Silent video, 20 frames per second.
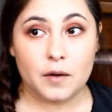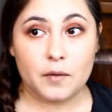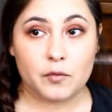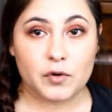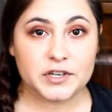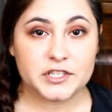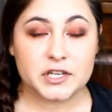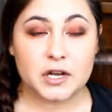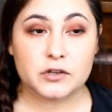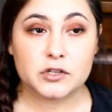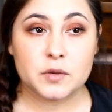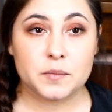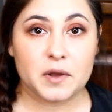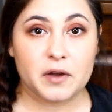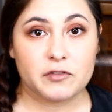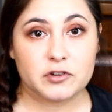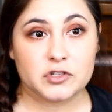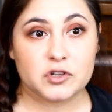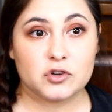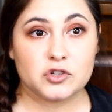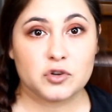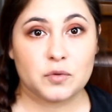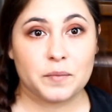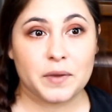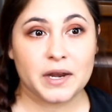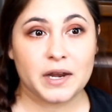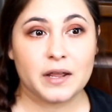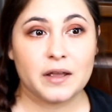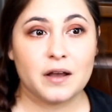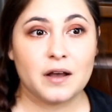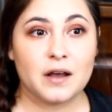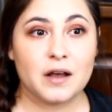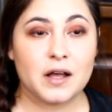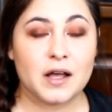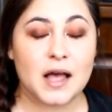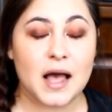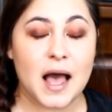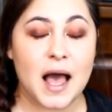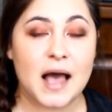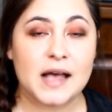reached out to me over social
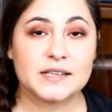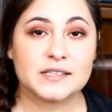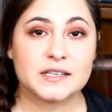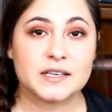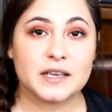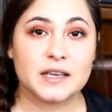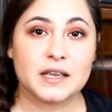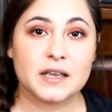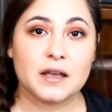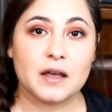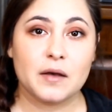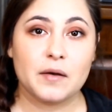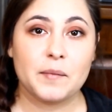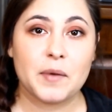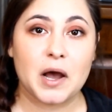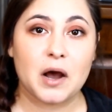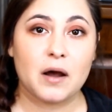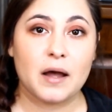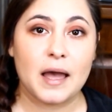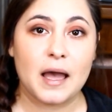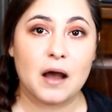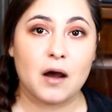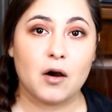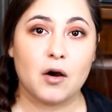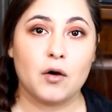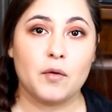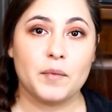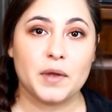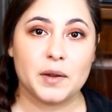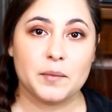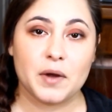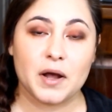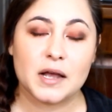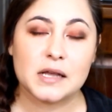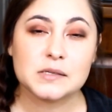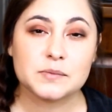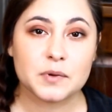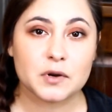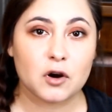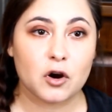media asking about how me and my
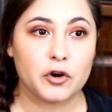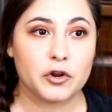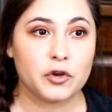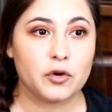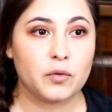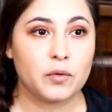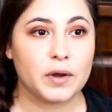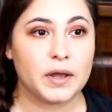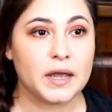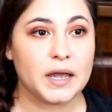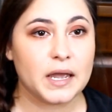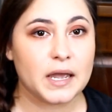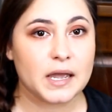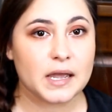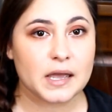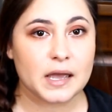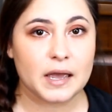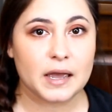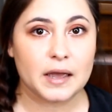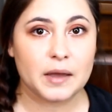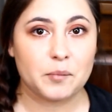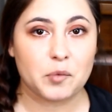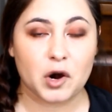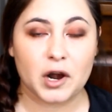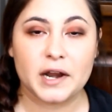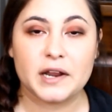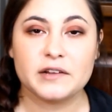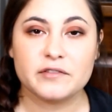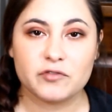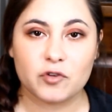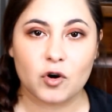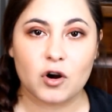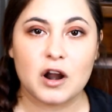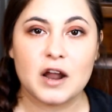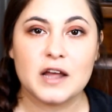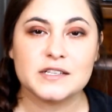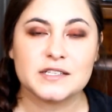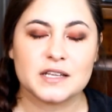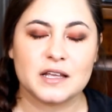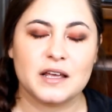husband are doing and praying for
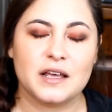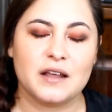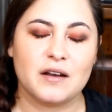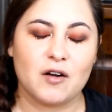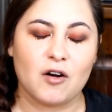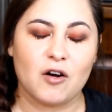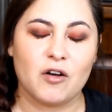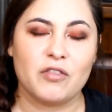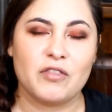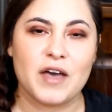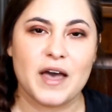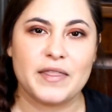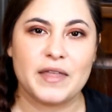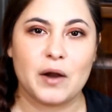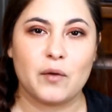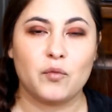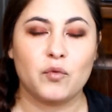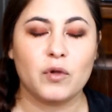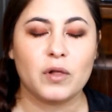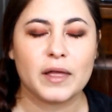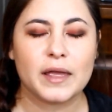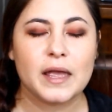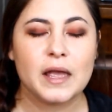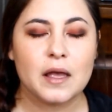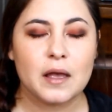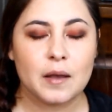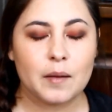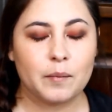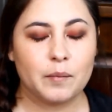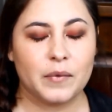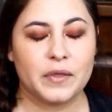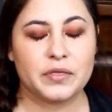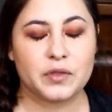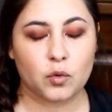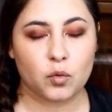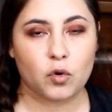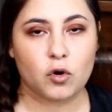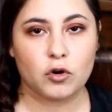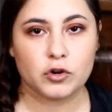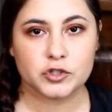us and all that. That really meant
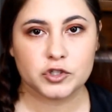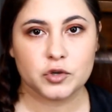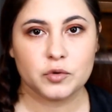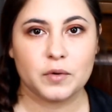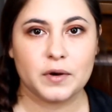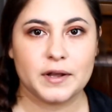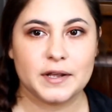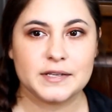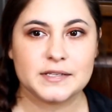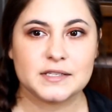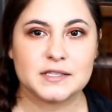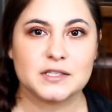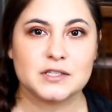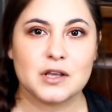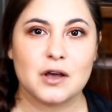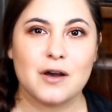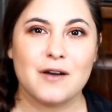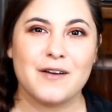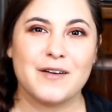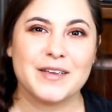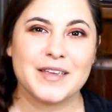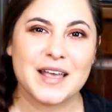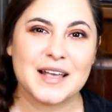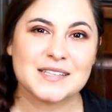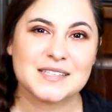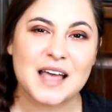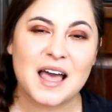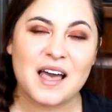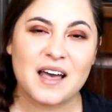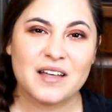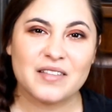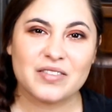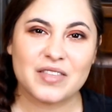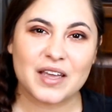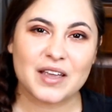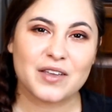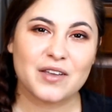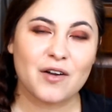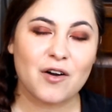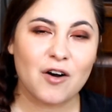the world to us. So yes,
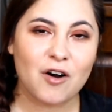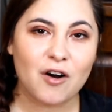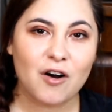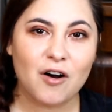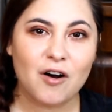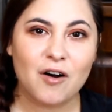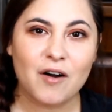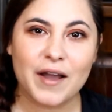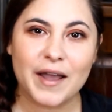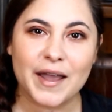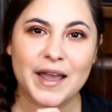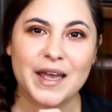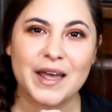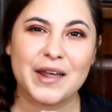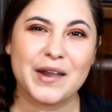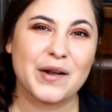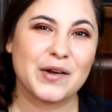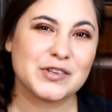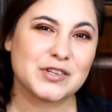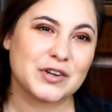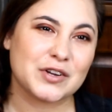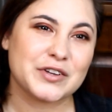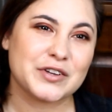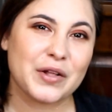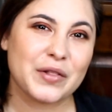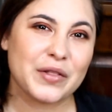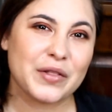thank you all, and I'll talk to you